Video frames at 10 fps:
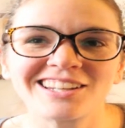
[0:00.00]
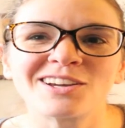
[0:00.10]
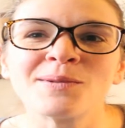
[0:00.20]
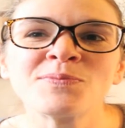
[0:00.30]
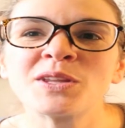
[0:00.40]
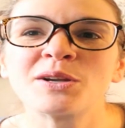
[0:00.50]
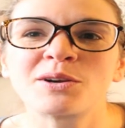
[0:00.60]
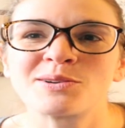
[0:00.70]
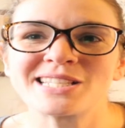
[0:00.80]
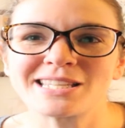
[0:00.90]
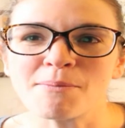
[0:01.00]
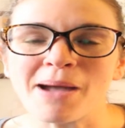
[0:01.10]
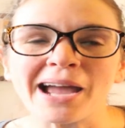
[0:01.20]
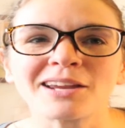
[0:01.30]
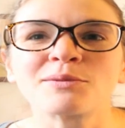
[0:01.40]
you don't always step
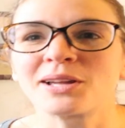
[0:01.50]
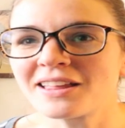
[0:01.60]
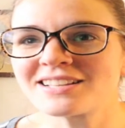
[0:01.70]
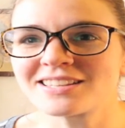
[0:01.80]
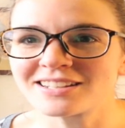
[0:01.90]
back and realize